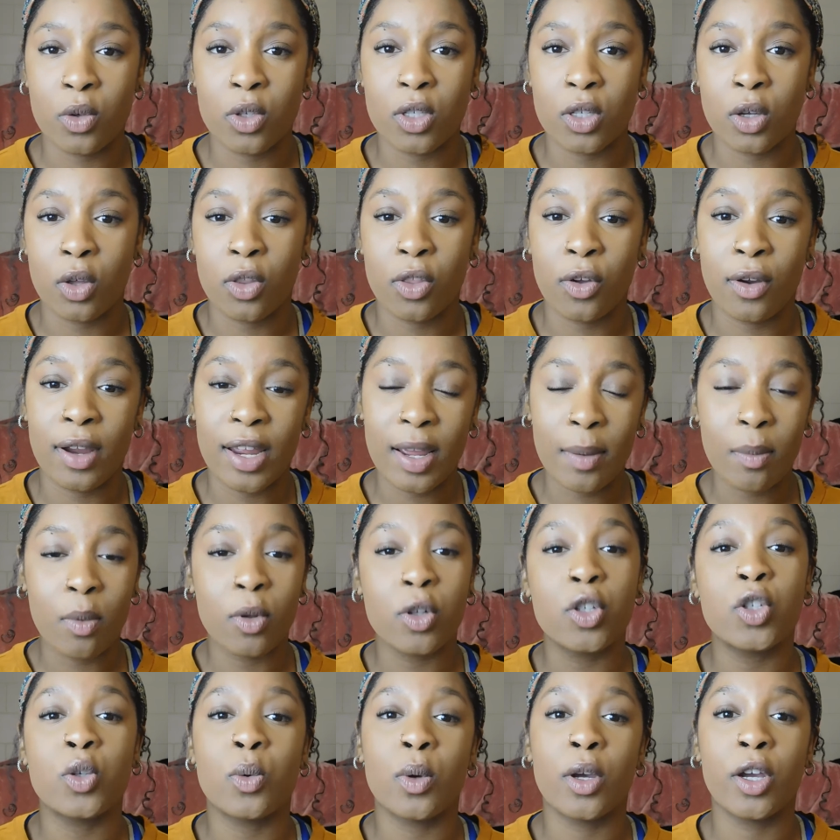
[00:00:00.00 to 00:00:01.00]
So they're able
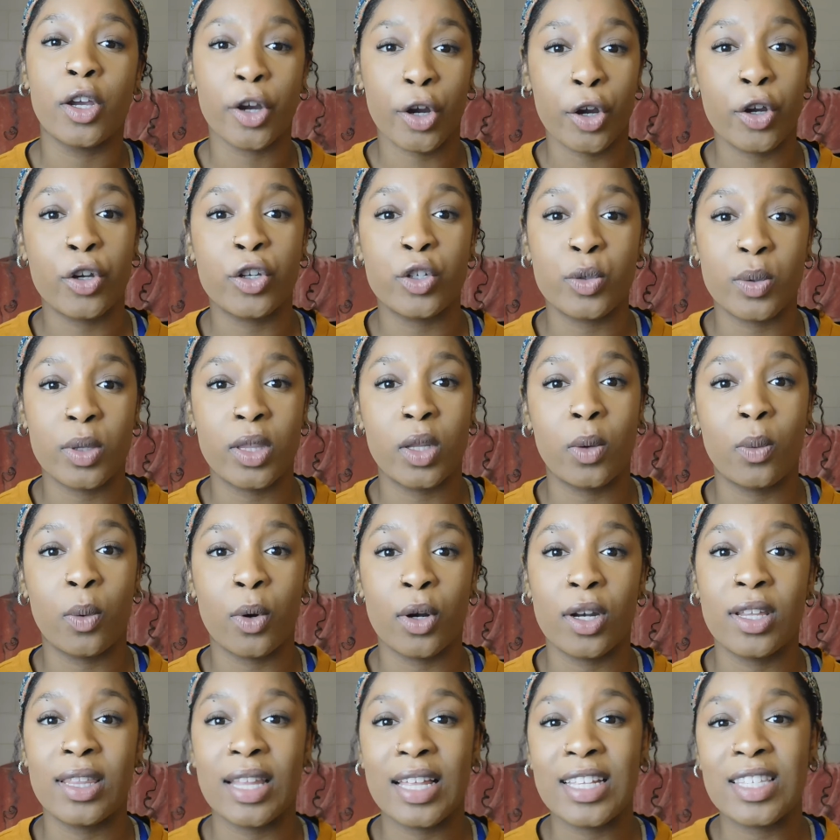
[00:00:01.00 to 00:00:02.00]
to encourage you in the
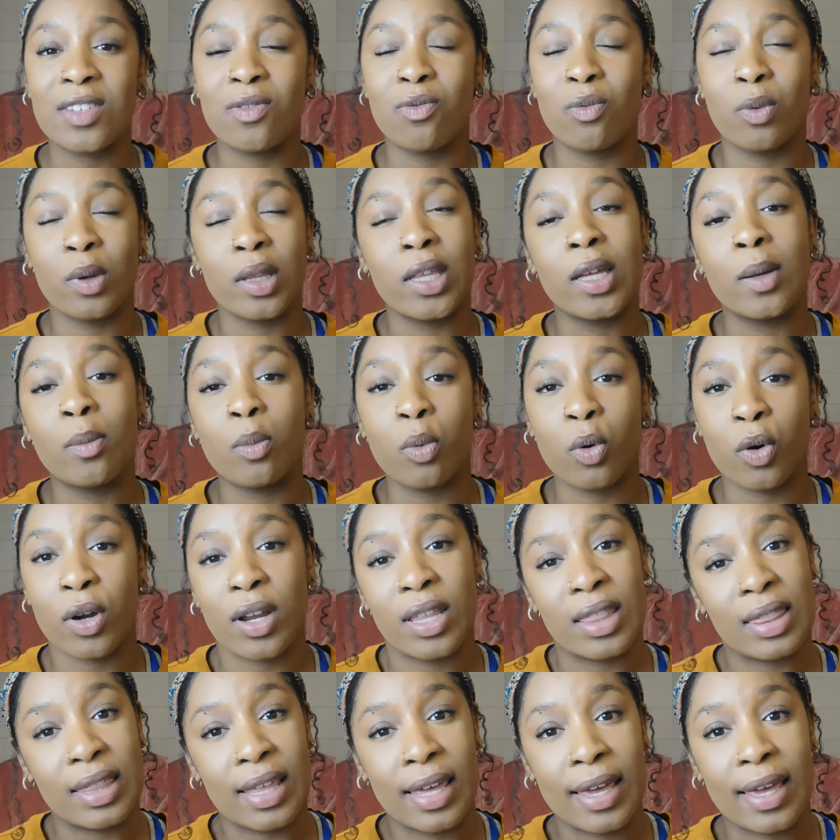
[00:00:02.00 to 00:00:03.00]
word, and that's a really
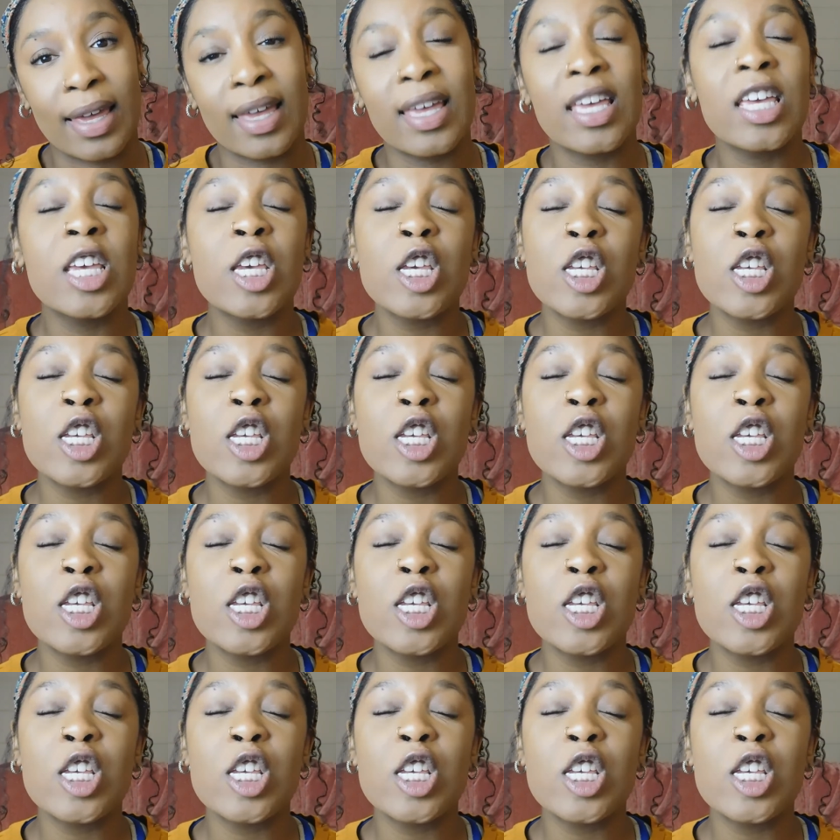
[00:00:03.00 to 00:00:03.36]
important thing,